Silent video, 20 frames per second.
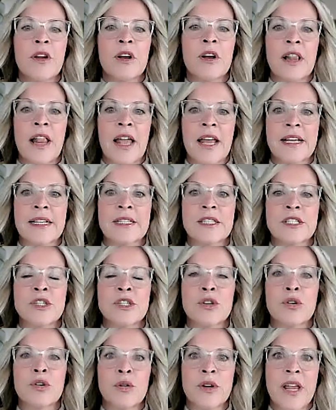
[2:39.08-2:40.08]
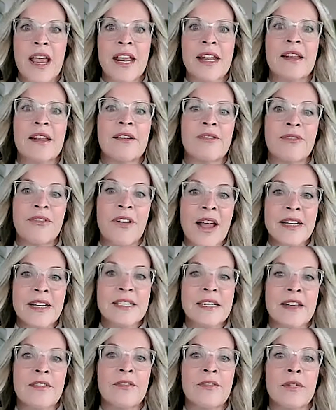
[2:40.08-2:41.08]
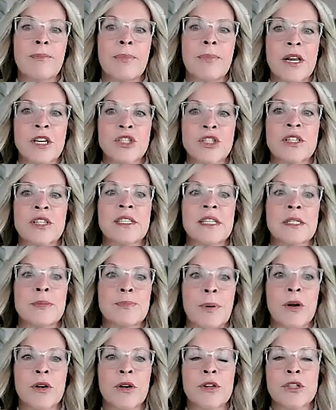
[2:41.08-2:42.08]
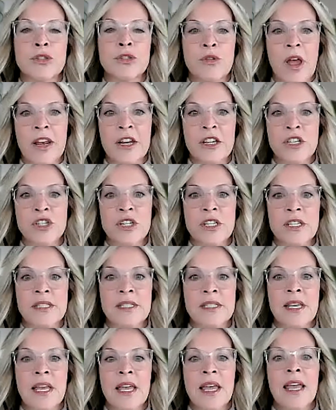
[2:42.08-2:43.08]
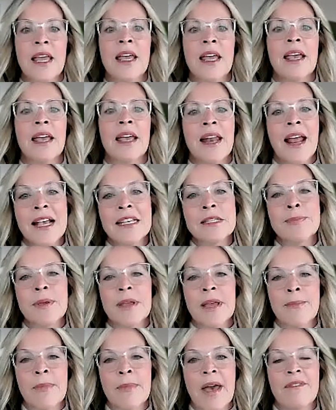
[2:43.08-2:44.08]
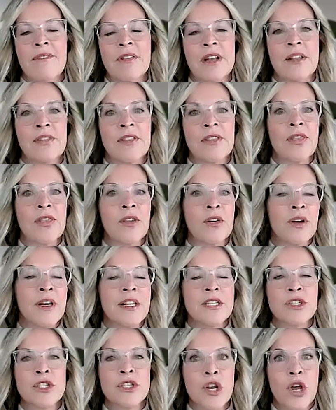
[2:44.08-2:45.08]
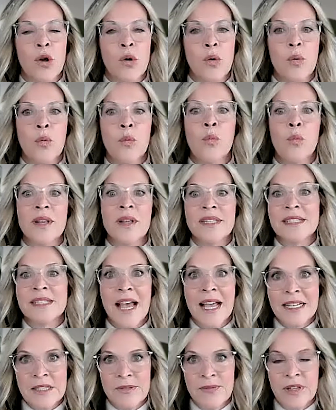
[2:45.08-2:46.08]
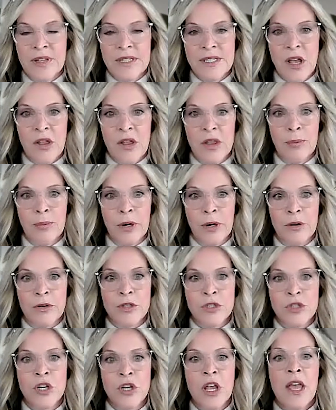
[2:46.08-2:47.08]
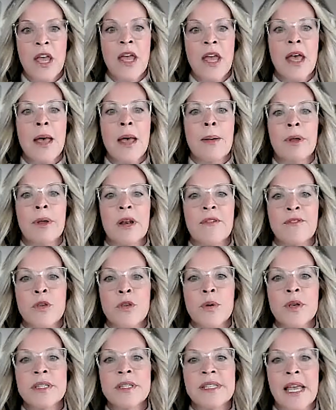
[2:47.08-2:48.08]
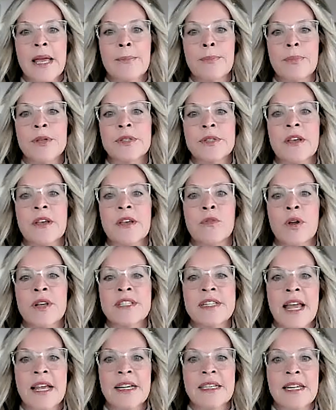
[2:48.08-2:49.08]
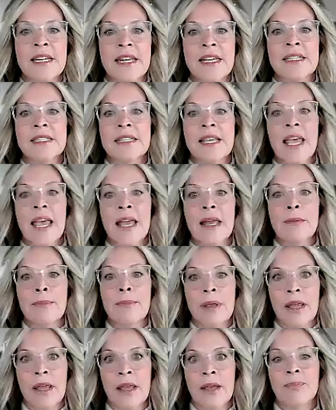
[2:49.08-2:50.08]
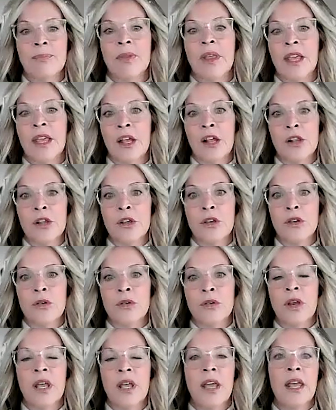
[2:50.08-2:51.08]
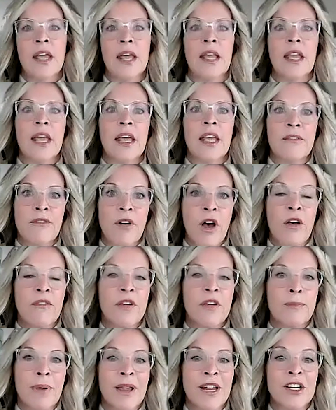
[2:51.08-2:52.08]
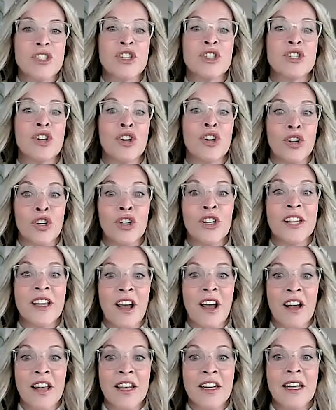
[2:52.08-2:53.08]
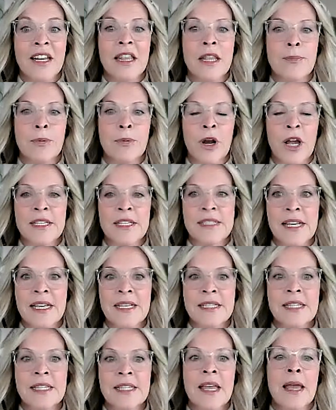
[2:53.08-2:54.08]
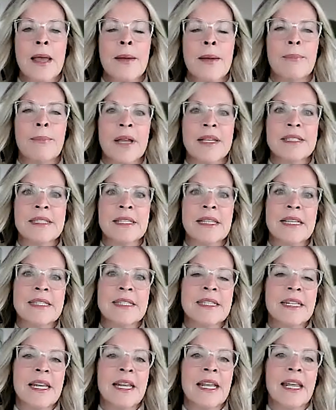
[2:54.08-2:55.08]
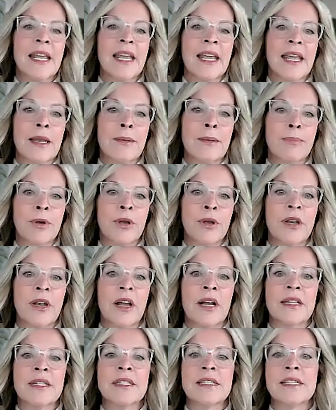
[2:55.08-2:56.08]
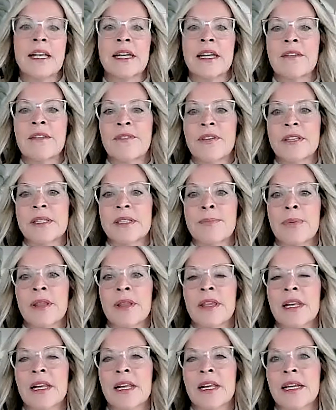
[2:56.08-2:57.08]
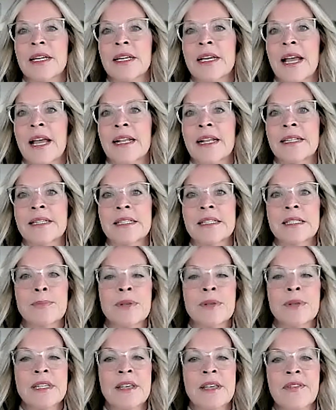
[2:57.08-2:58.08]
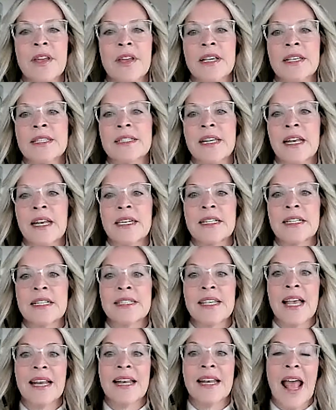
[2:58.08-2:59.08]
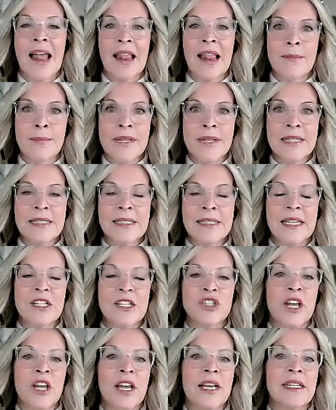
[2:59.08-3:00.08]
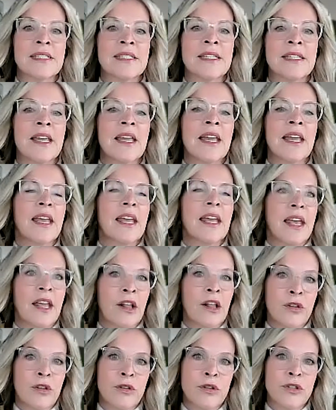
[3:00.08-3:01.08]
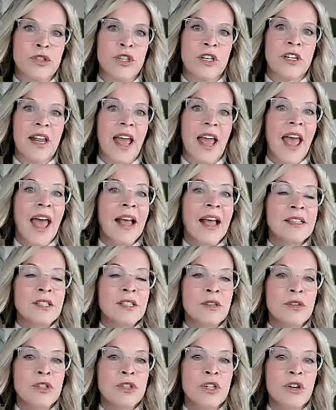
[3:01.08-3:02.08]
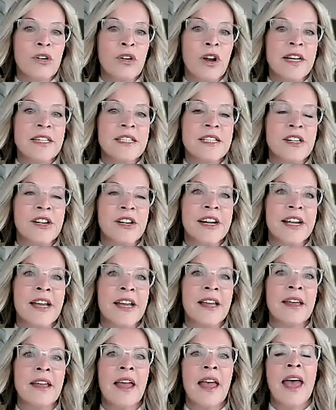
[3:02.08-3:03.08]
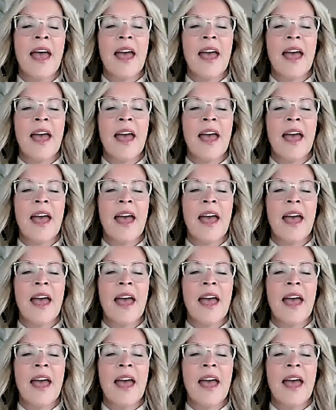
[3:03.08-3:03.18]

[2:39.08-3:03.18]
our clients to create effective patients as partner strategies, it has become evident that there is no one-size-fits-all approach. But a few examples of what techniques can be include involving patients early on in the process by soliciting input on study feasibility and specific study design elements such as inclusion/exclusion criteria,